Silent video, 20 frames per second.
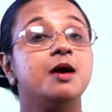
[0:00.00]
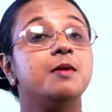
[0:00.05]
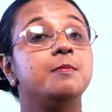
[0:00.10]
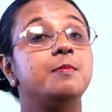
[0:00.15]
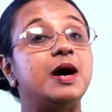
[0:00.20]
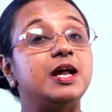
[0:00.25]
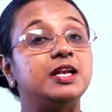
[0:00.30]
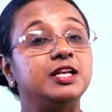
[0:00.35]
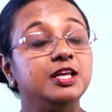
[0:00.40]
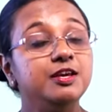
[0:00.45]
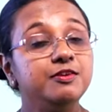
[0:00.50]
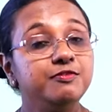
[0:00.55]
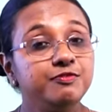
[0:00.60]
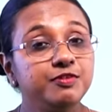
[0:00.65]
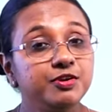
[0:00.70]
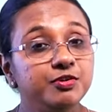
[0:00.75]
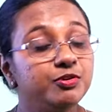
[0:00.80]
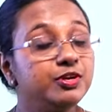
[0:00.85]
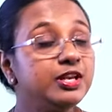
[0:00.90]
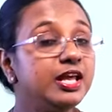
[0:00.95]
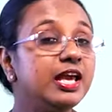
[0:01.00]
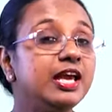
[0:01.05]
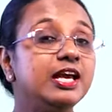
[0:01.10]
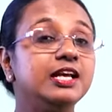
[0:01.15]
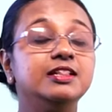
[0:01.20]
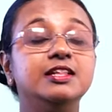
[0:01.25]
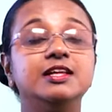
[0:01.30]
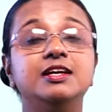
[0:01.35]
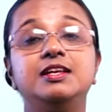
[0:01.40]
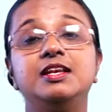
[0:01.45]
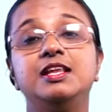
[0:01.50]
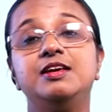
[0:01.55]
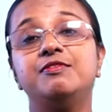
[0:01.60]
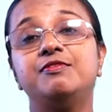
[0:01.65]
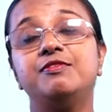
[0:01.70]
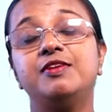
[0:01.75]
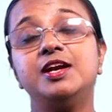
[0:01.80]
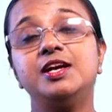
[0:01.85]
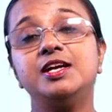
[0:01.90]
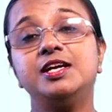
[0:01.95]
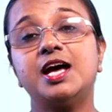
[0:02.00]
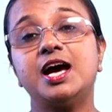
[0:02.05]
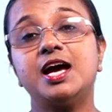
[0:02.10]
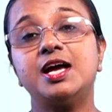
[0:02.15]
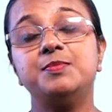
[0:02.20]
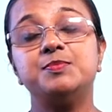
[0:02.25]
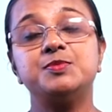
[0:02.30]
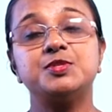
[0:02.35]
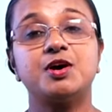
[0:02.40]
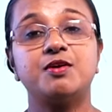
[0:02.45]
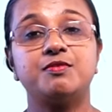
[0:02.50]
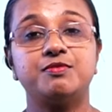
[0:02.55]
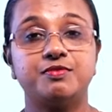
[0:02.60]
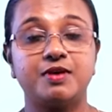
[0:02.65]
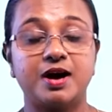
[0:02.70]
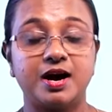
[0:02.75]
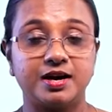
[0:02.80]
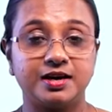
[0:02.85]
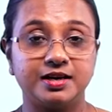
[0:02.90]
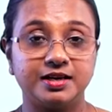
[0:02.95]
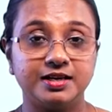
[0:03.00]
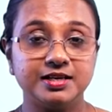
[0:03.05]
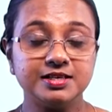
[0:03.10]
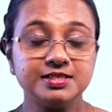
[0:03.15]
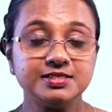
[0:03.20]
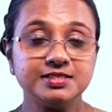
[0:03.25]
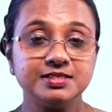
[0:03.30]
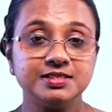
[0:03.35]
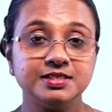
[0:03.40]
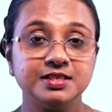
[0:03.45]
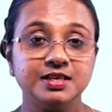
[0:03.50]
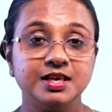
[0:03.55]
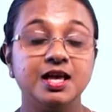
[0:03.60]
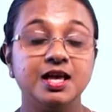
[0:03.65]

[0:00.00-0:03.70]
But if you take the different types of fungus,